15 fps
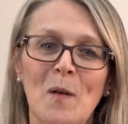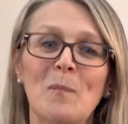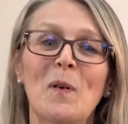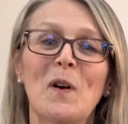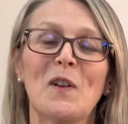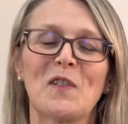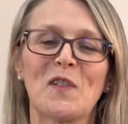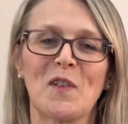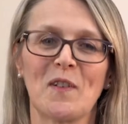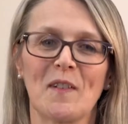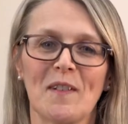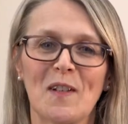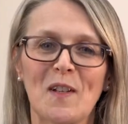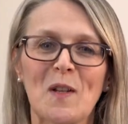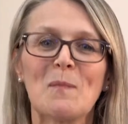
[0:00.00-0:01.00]

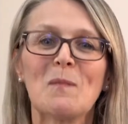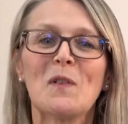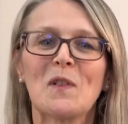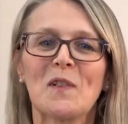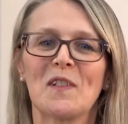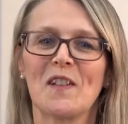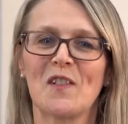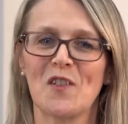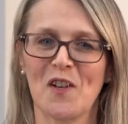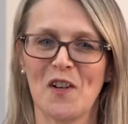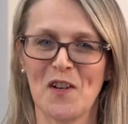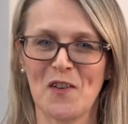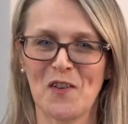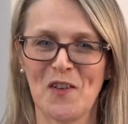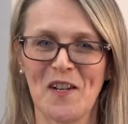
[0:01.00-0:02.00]
Burton Community
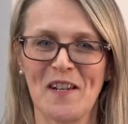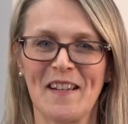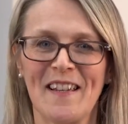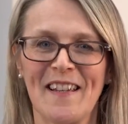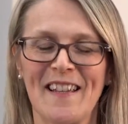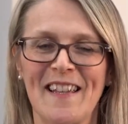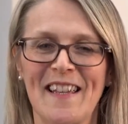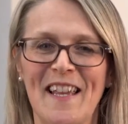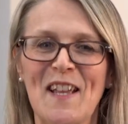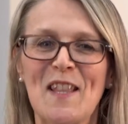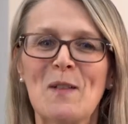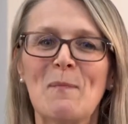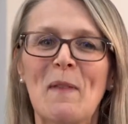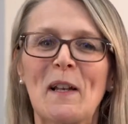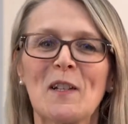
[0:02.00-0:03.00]
Church
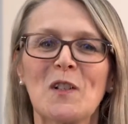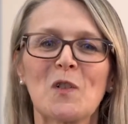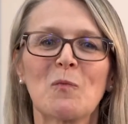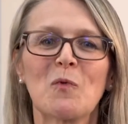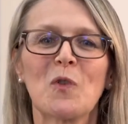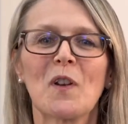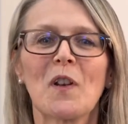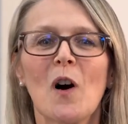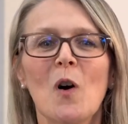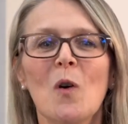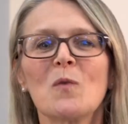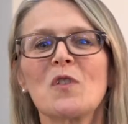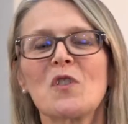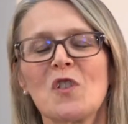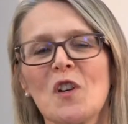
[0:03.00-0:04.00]
in the Midlands brought an
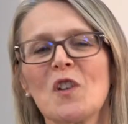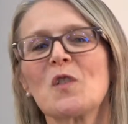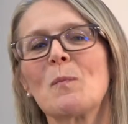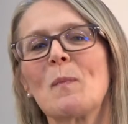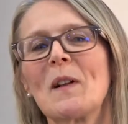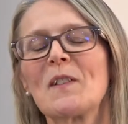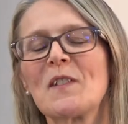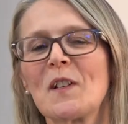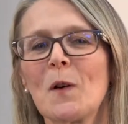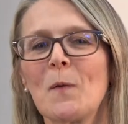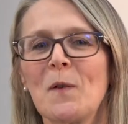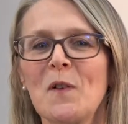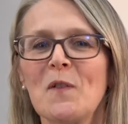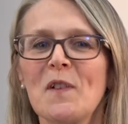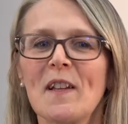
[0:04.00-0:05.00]
old church building a
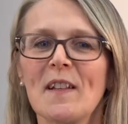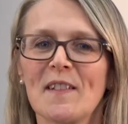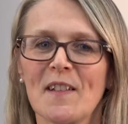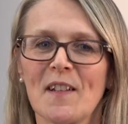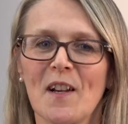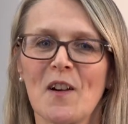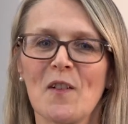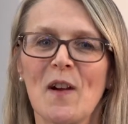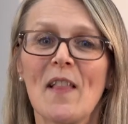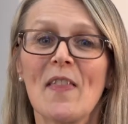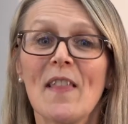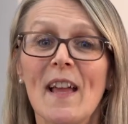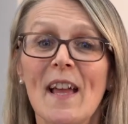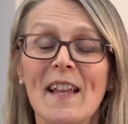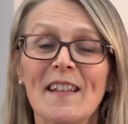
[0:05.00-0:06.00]
few years ago,
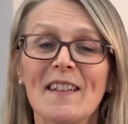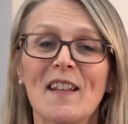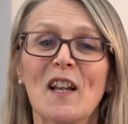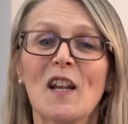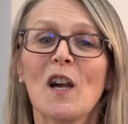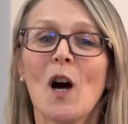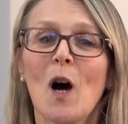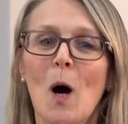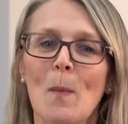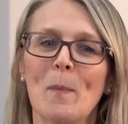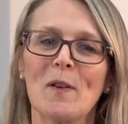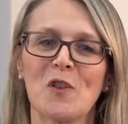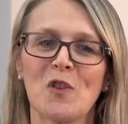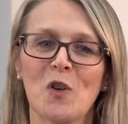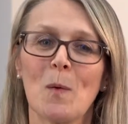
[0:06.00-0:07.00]
and then the
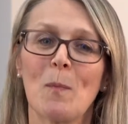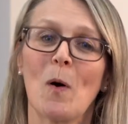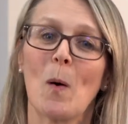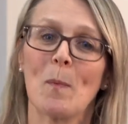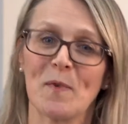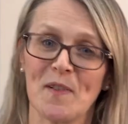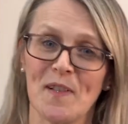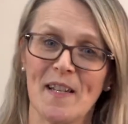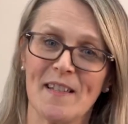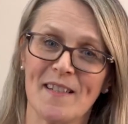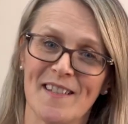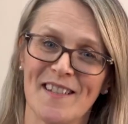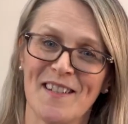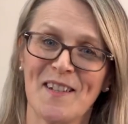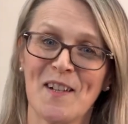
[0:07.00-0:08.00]
carpet shop
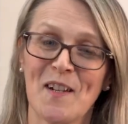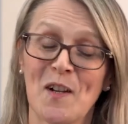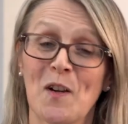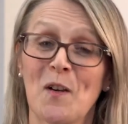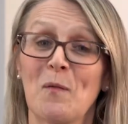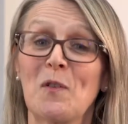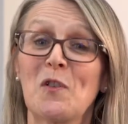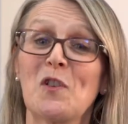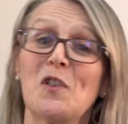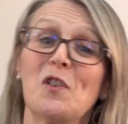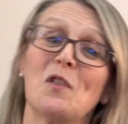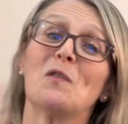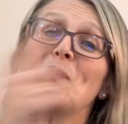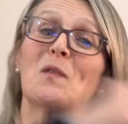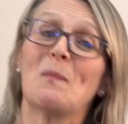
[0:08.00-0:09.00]
opposite, which
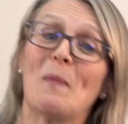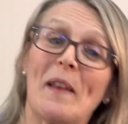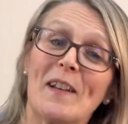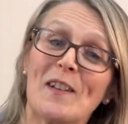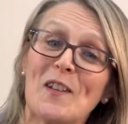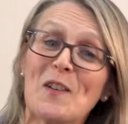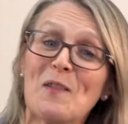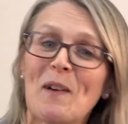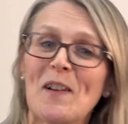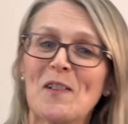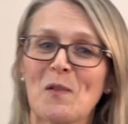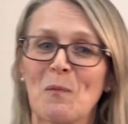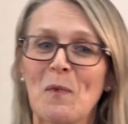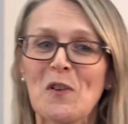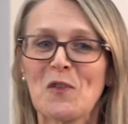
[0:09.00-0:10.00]
used to be a New
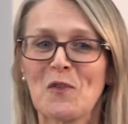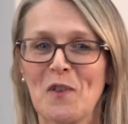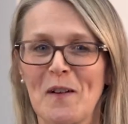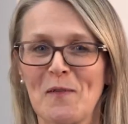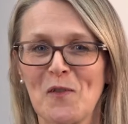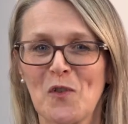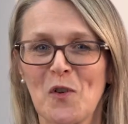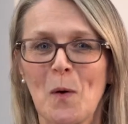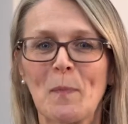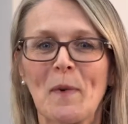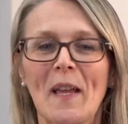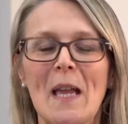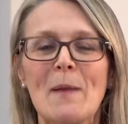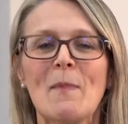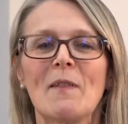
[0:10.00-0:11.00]
Age and witchcraft shop,
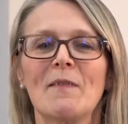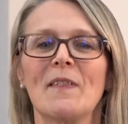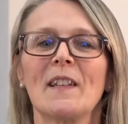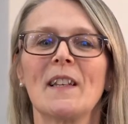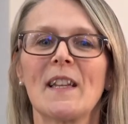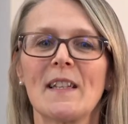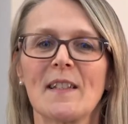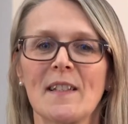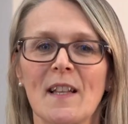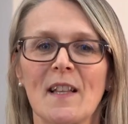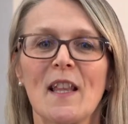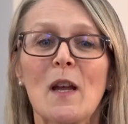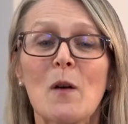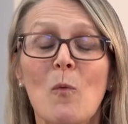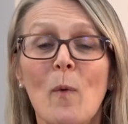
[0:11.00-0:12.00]
came up for lease,
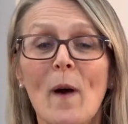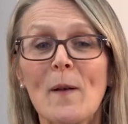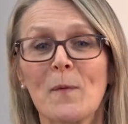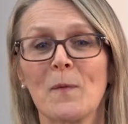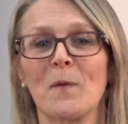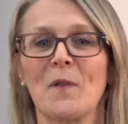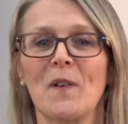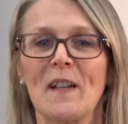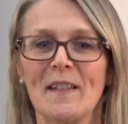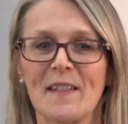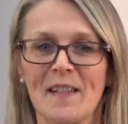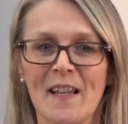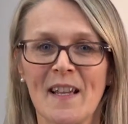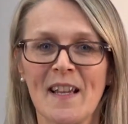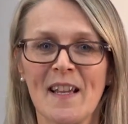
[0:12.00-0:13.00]
and they went for it.